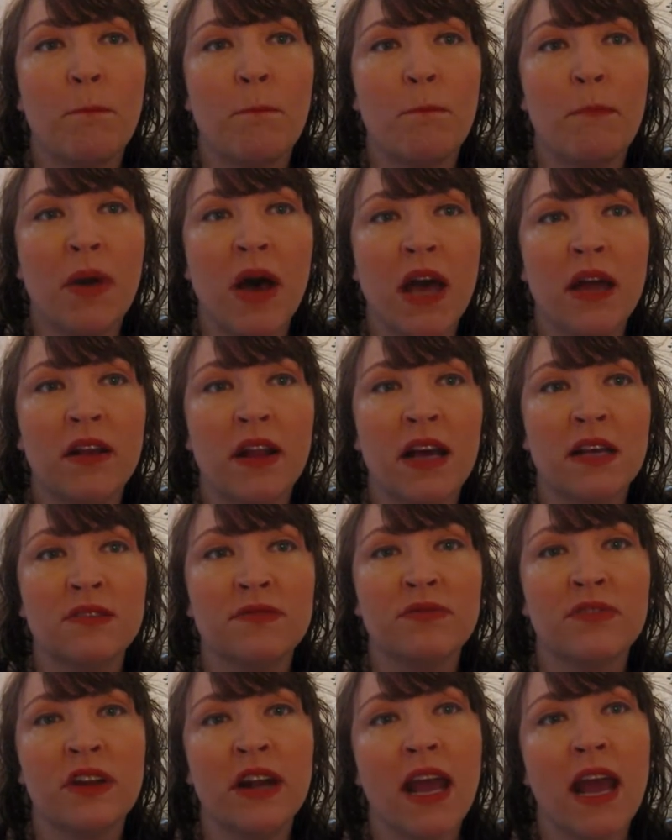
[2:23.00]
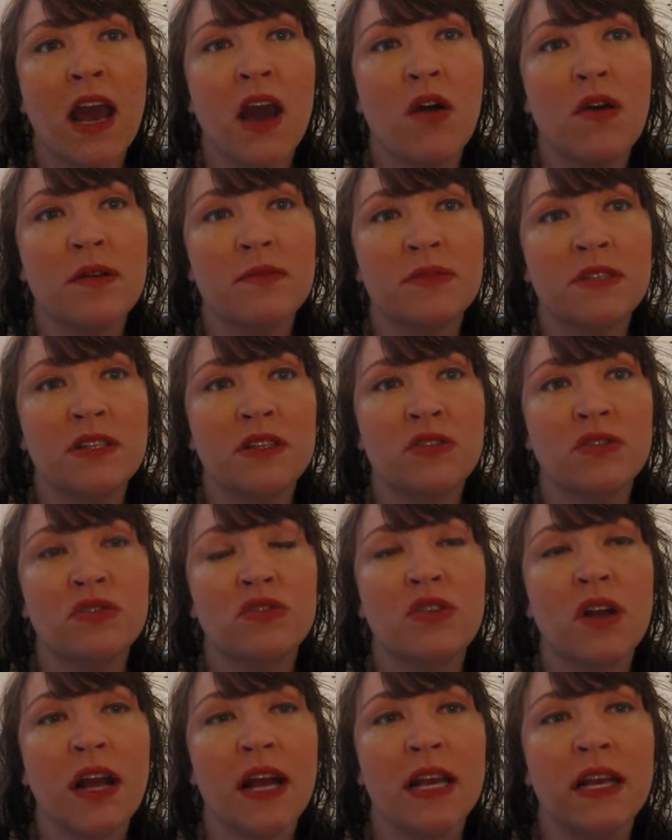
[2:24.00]
But as for now, I'm still
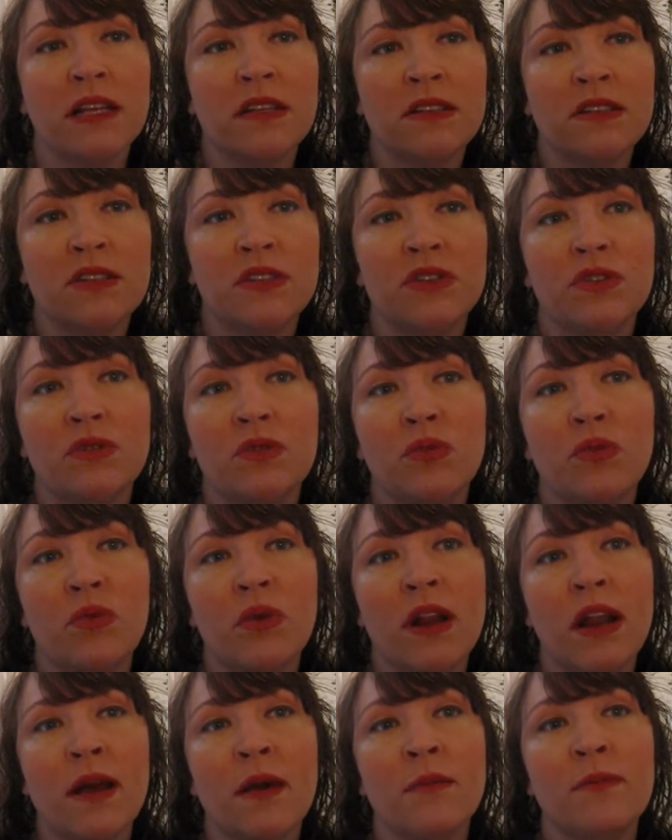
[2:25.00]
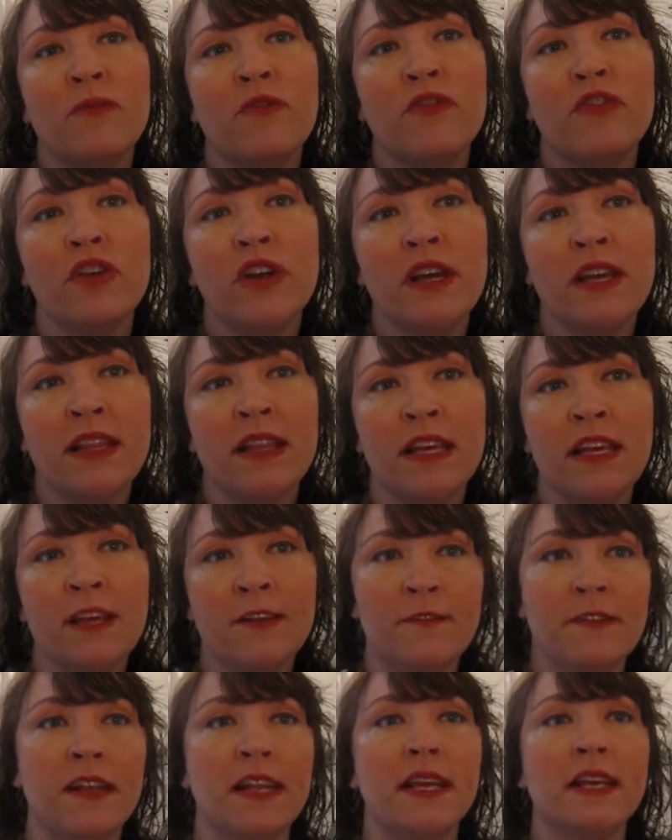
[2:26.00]
trying to, when I'm free in the
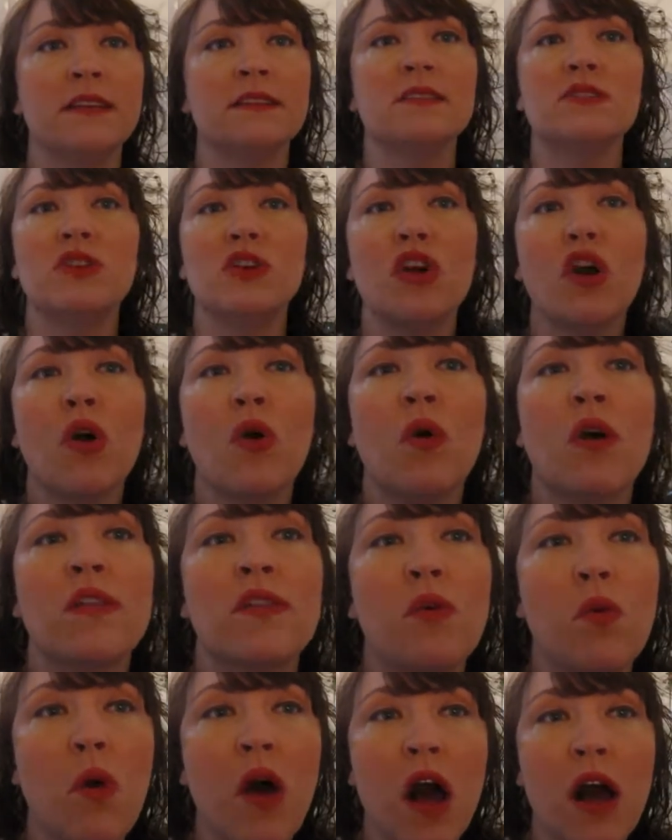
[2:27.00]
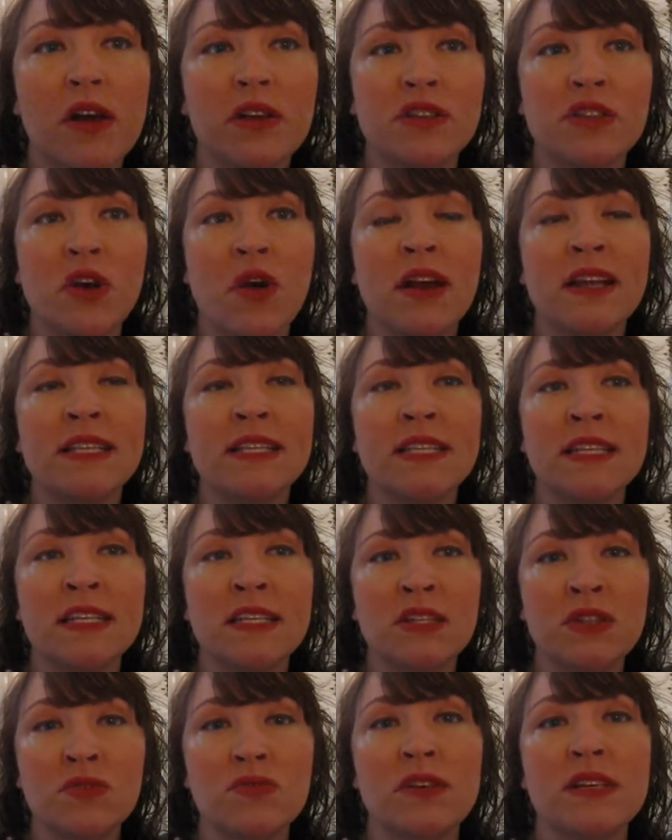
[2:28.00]
evenings, go on the walk. So I
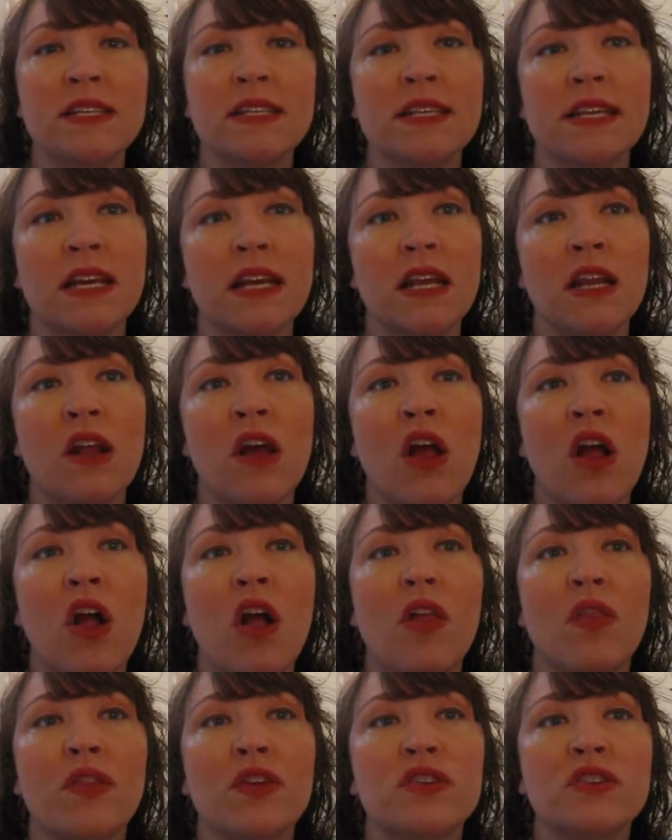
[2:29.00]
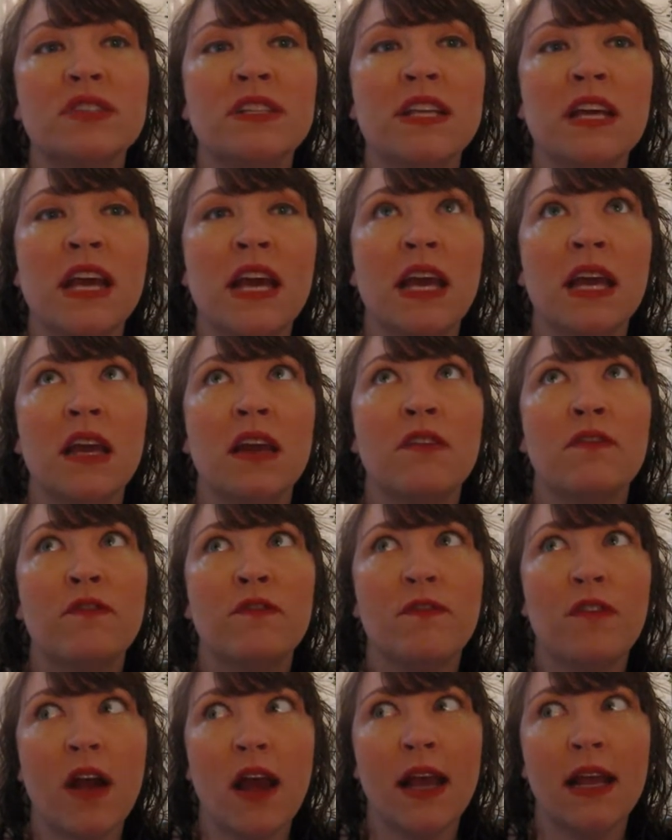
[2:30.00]
did squeeze in Thursday and
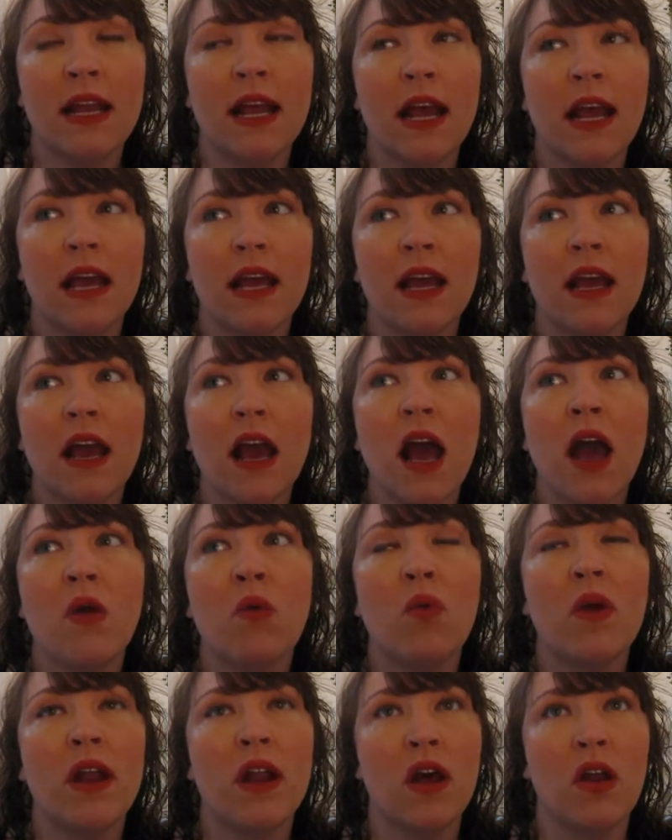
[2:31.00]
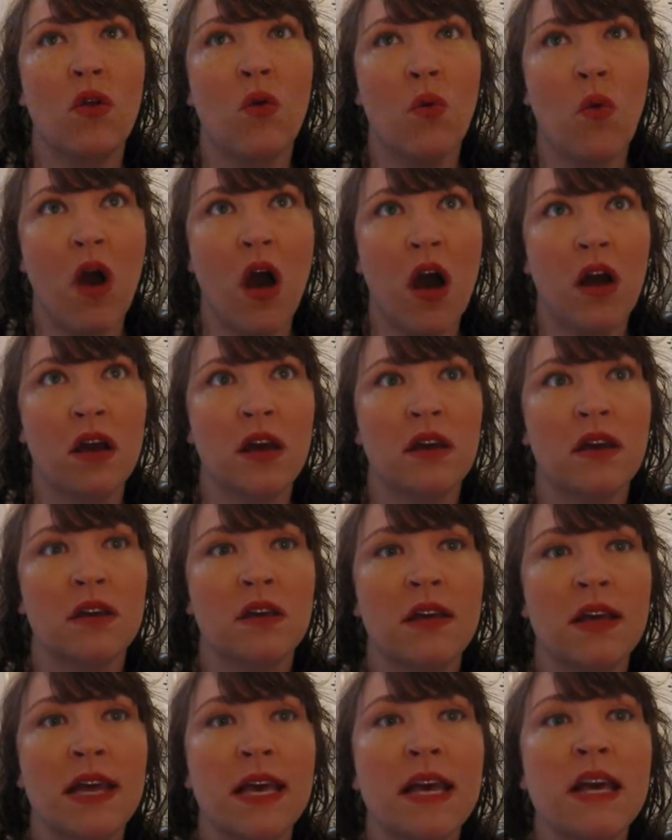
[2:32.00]
Friday. I went on a walk.
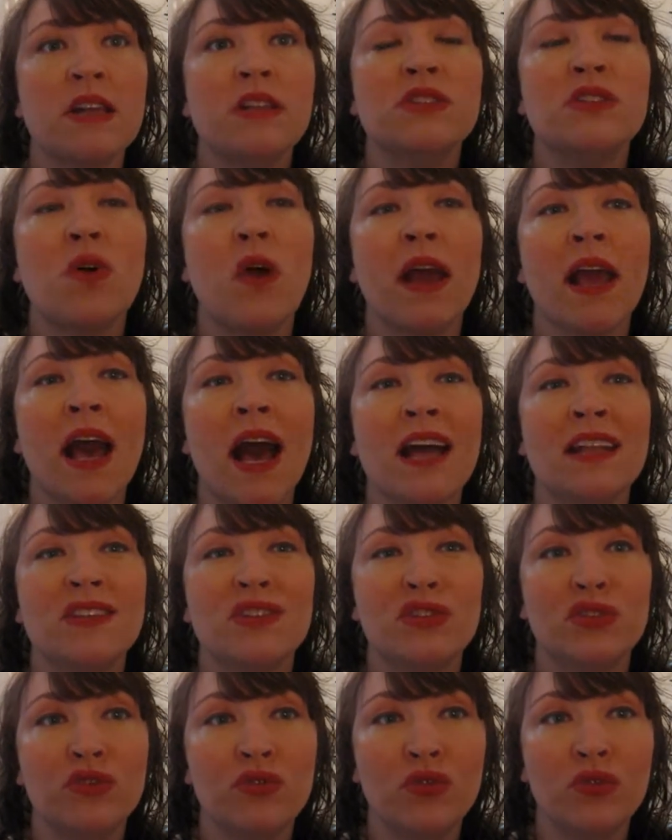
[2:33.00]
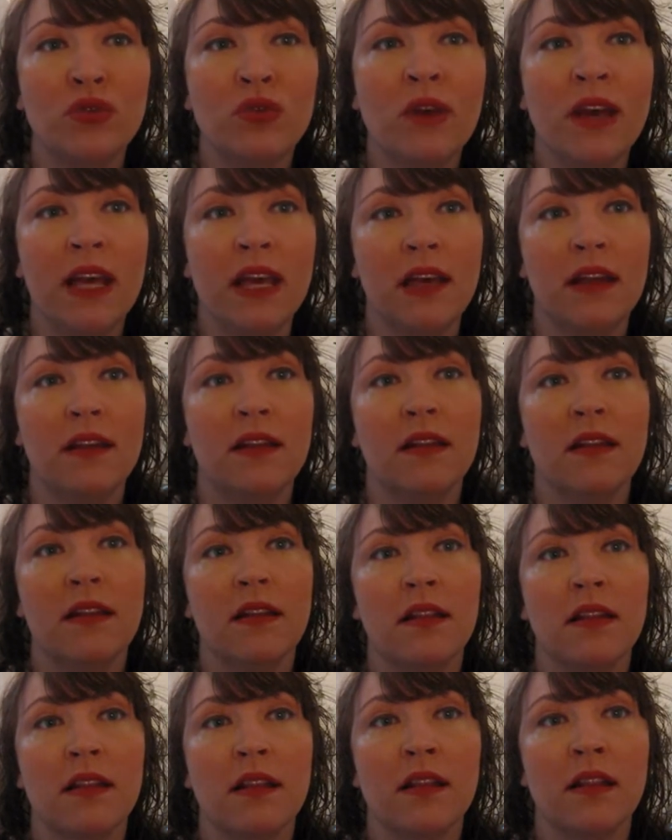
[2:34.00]
So I got 2 in
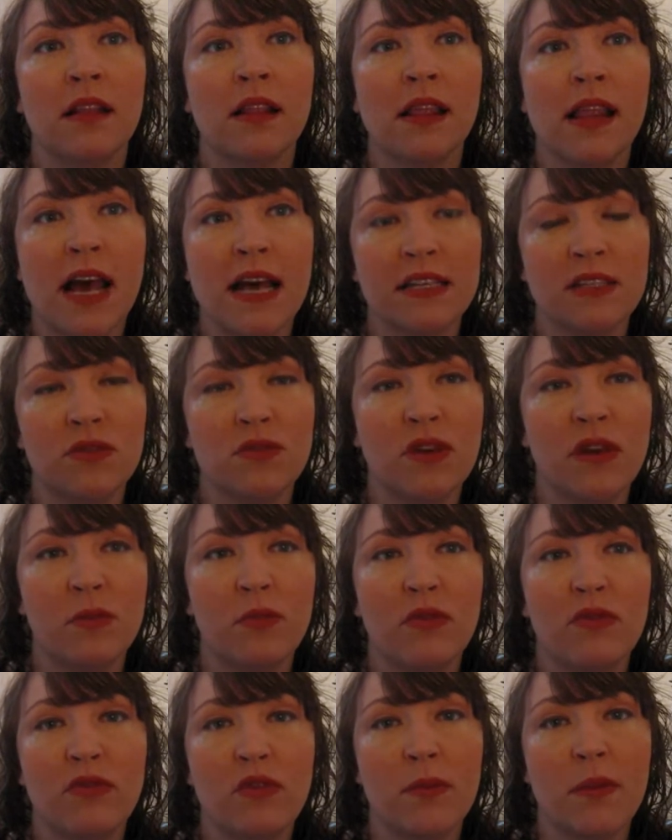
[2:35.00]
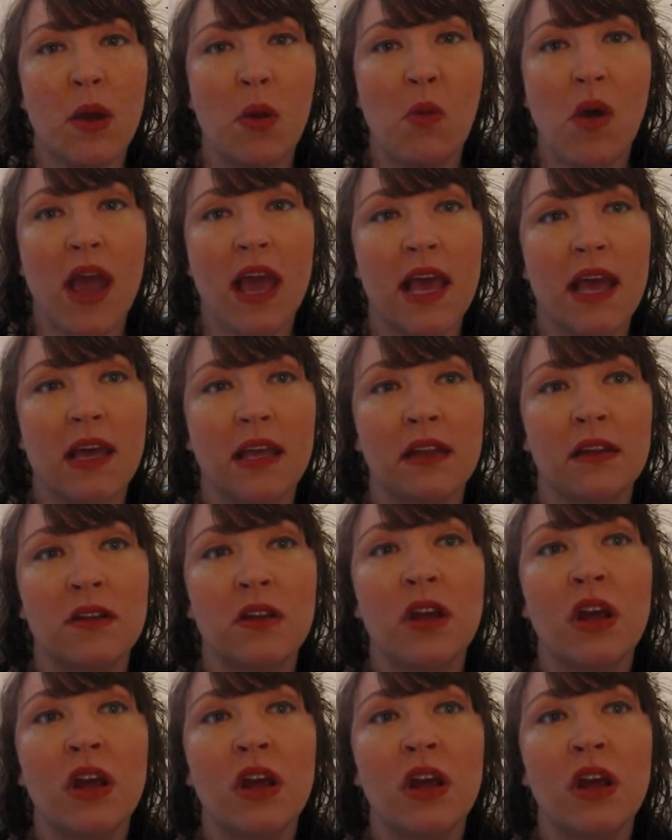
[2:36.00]
last week before my weigh-in,